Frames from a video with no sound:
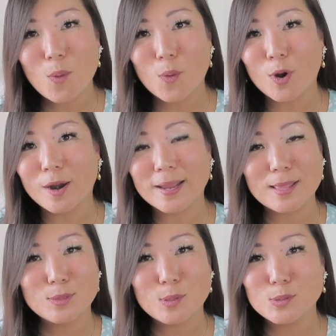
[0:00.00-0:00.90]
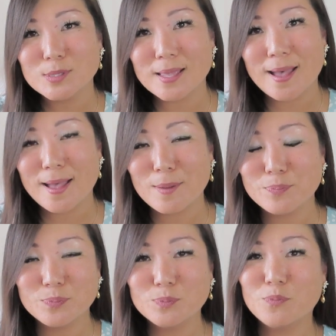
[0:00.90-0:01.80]
or get those,
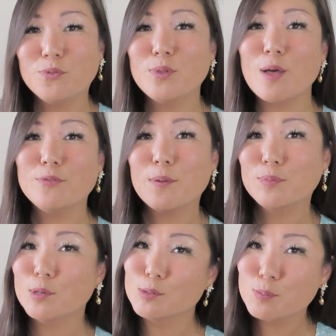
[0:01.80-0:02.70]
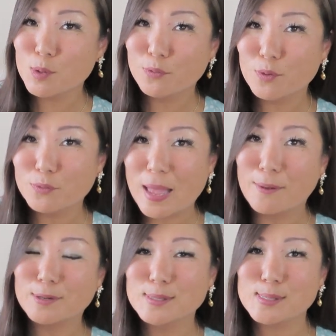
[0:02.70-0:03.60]
fluff up those beautiful
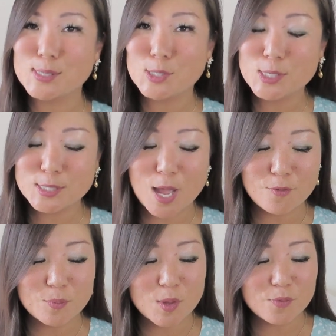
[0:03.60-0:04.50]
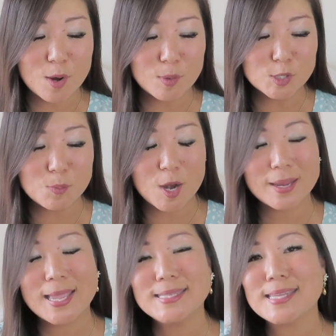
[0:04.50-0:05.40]
flowers that you just got from the farmer's
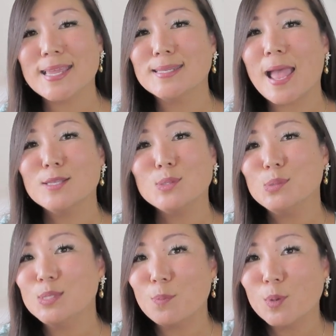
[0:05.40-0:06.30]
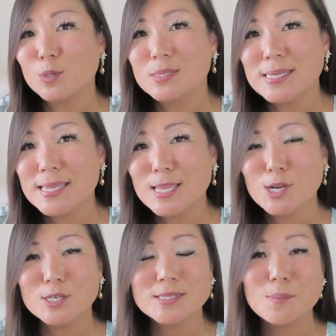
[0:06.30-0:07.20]
market, and as you sip your
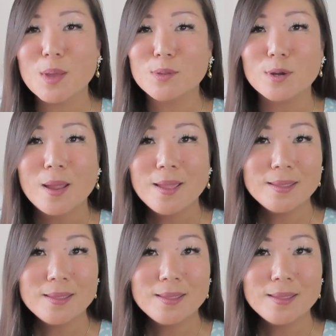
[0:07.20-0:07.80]
tea or some other